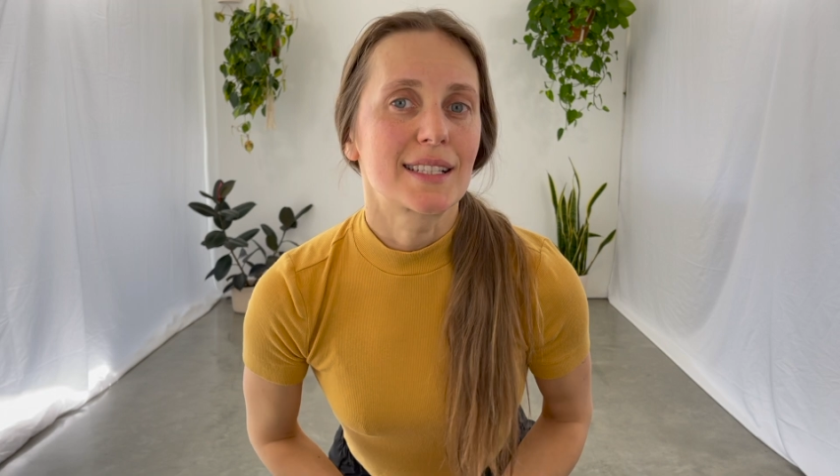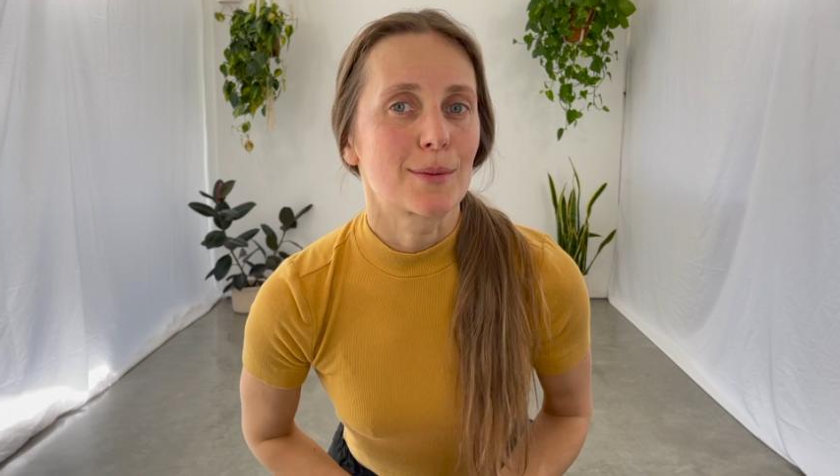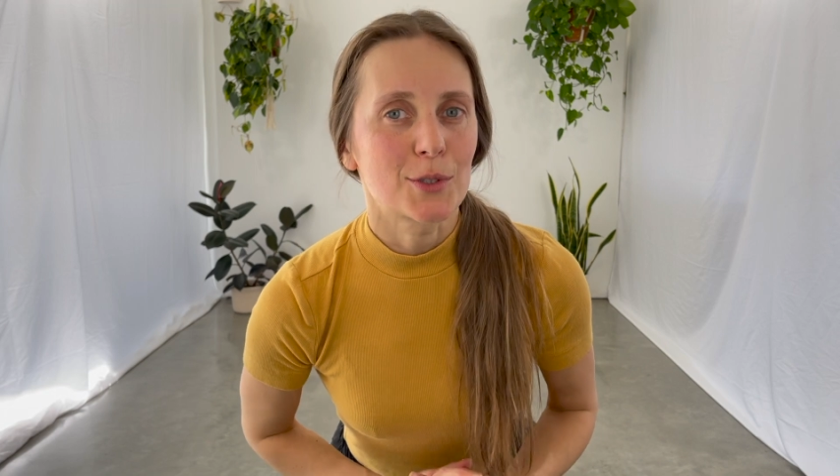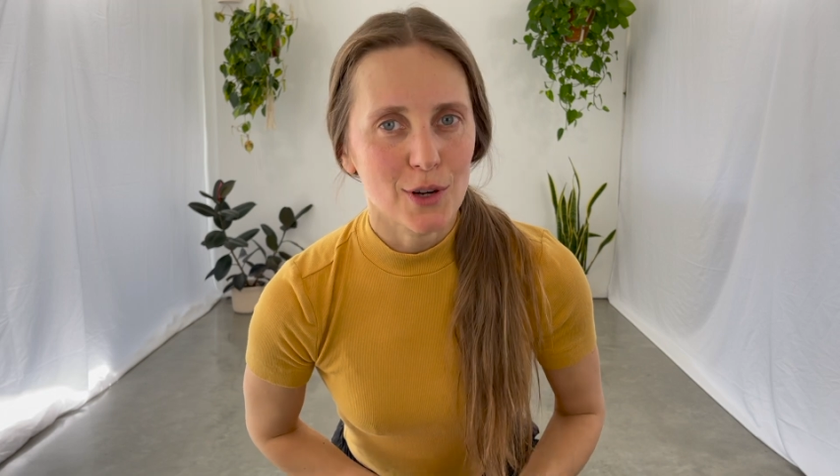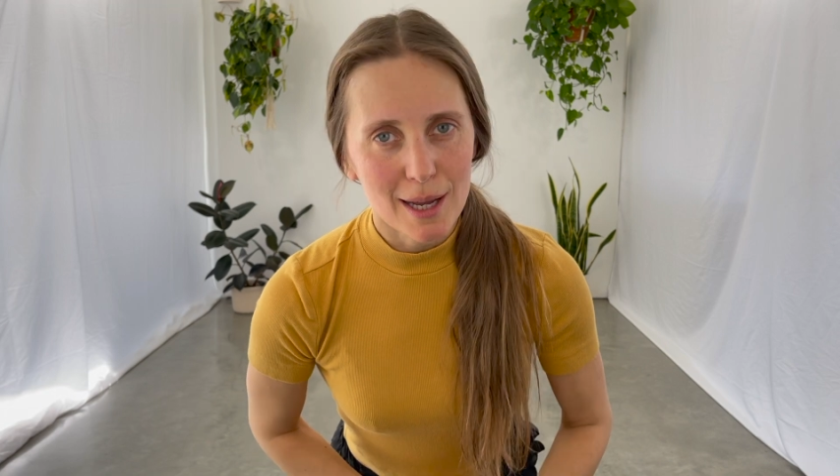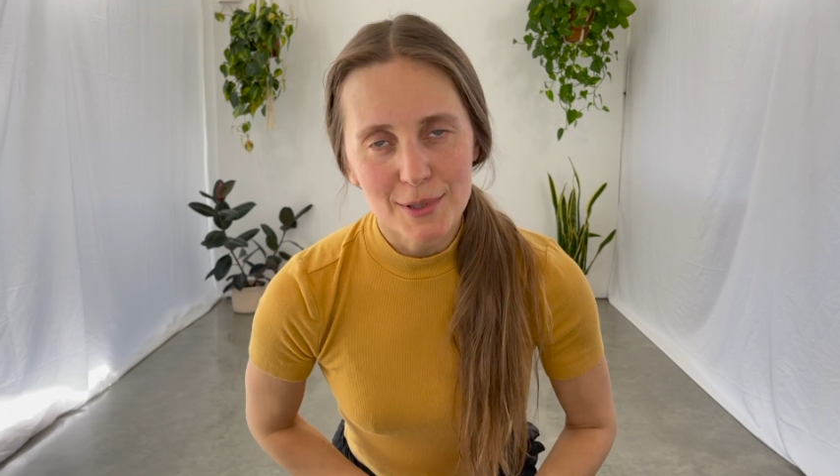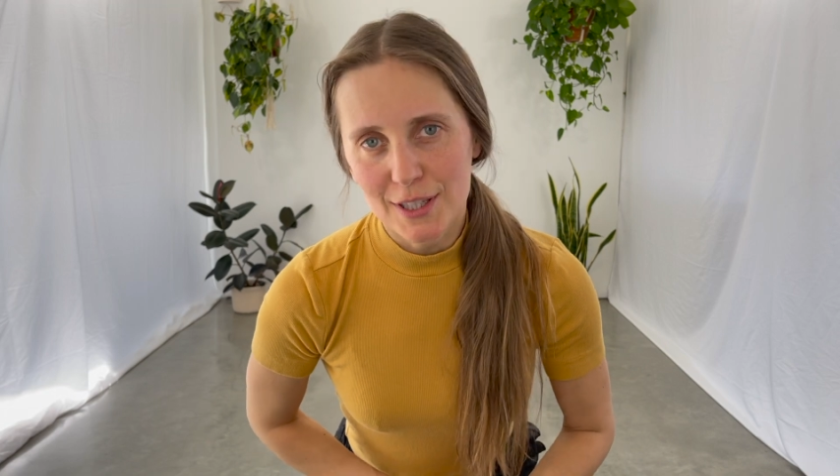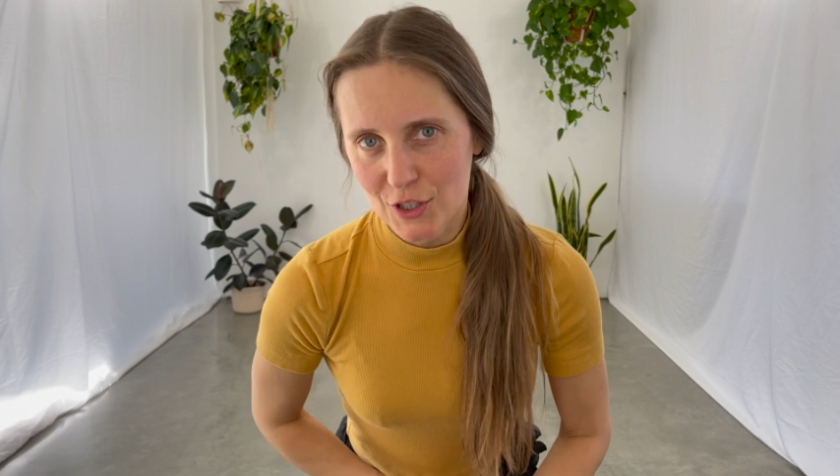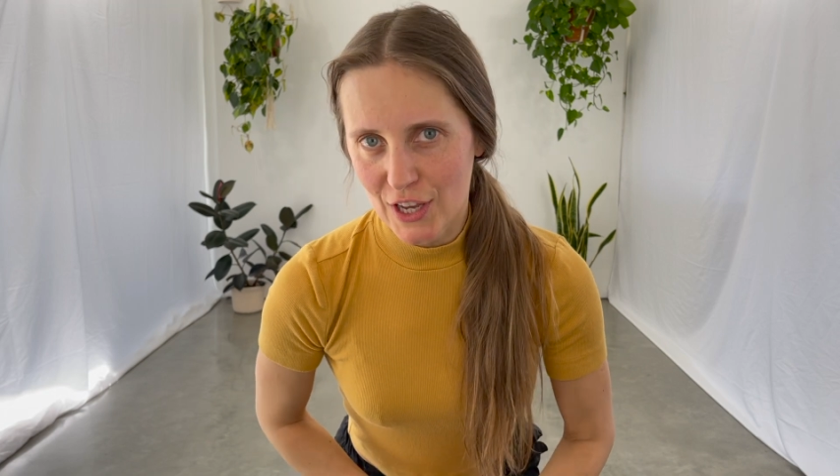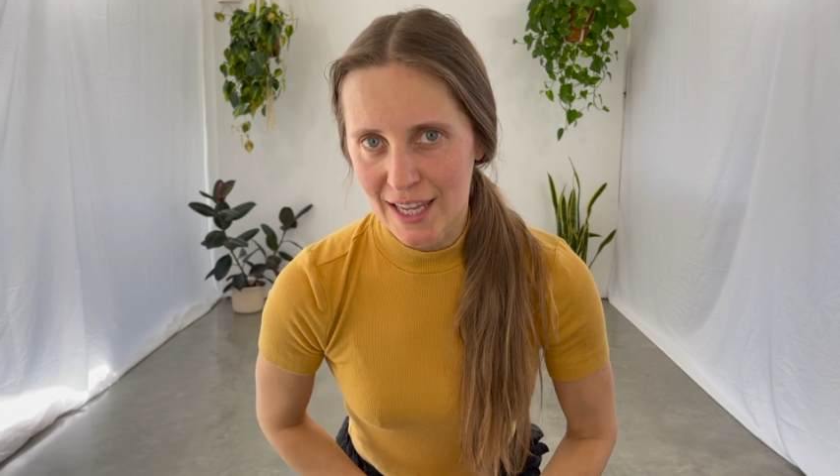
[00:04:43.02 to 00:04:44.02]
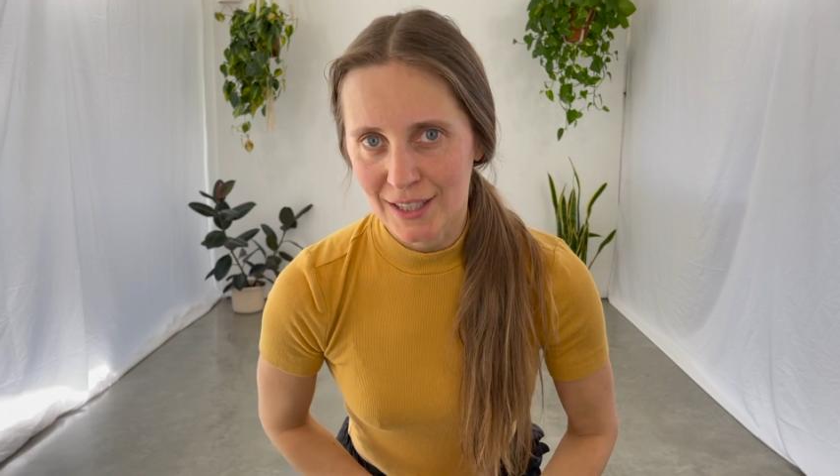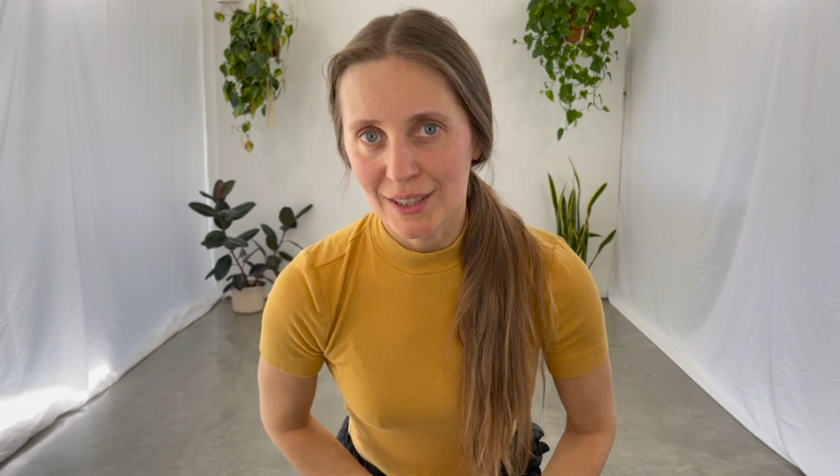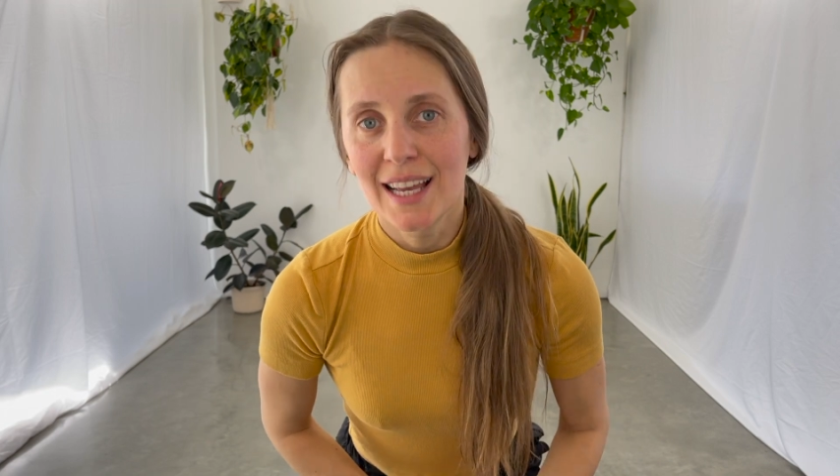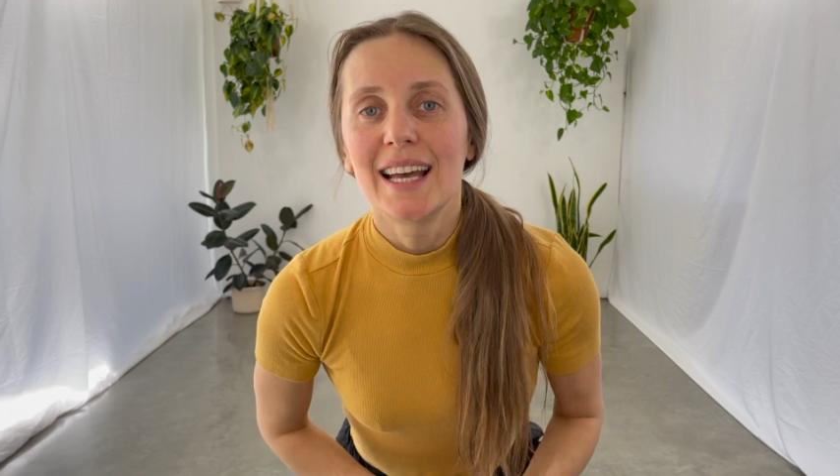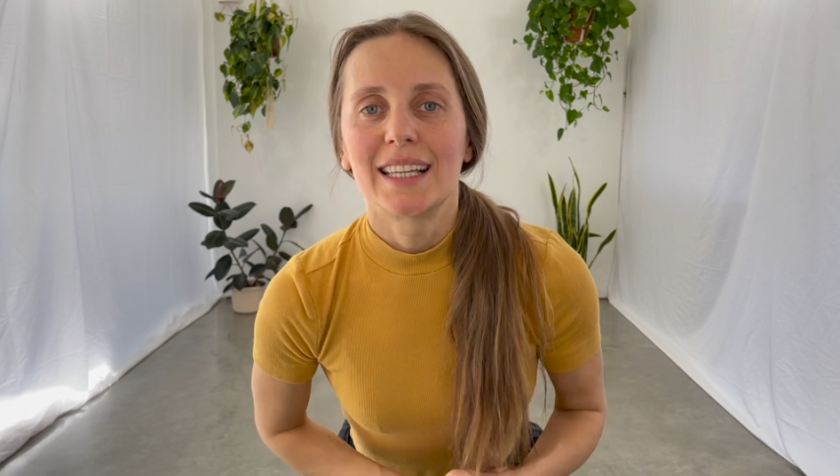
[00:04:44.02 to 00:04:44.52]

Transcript: subscribe to this channel,